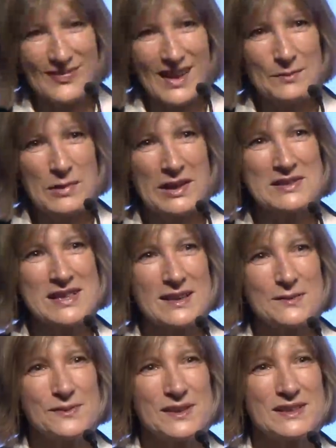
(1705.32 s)
because I
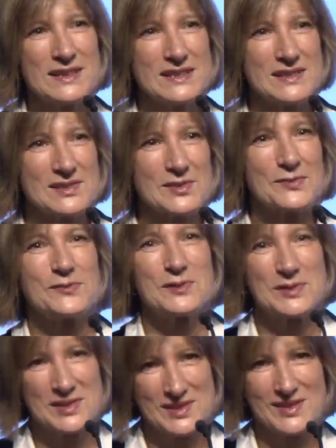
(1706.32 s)
think this is the
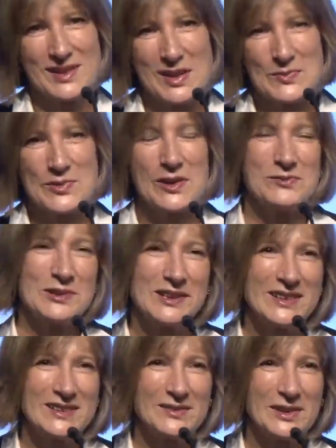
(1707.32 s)
first privately
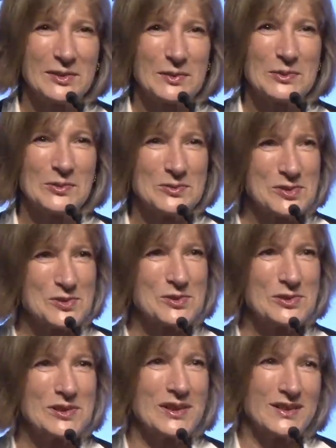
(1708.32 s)
developed launcher
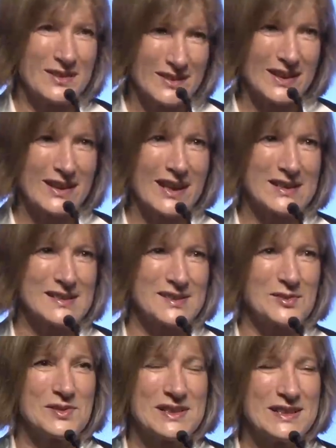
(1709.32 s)
that has
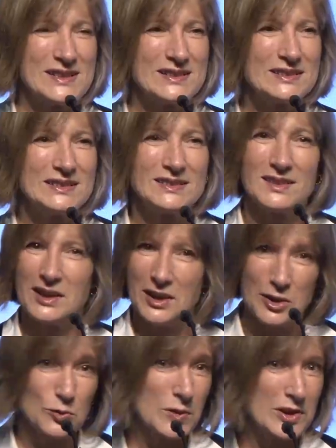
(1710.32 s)
succeeded.
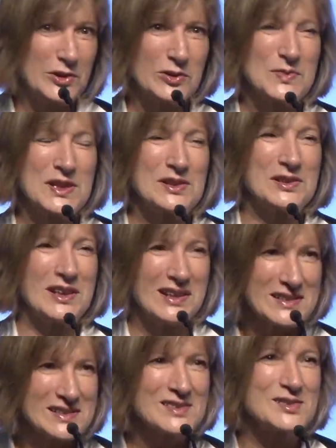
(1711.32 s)
It will not be the
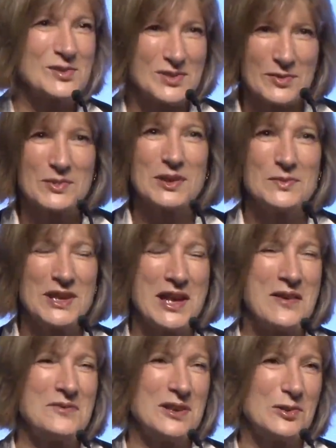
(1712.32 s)
last, so there will be
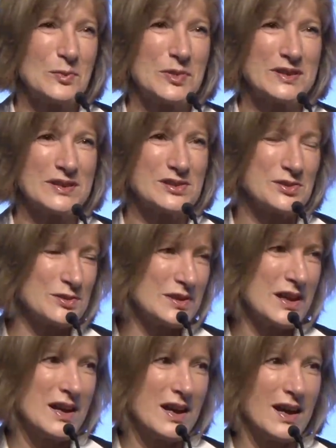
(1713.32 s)
heavy competition.
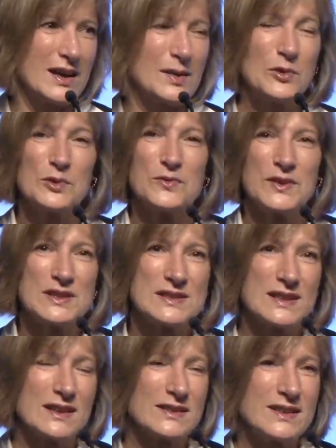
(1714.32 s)
I am convinced
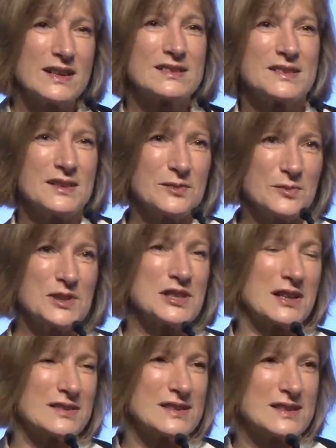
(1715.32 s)
that next year we
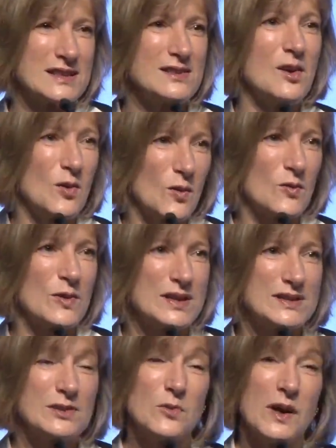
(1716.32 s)
shall see
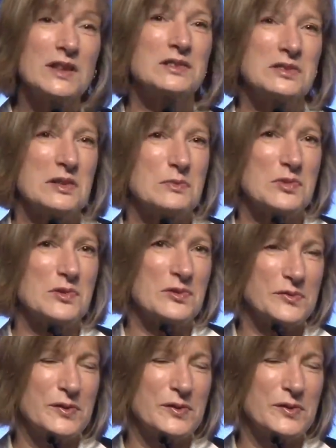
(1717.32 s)
already quite a number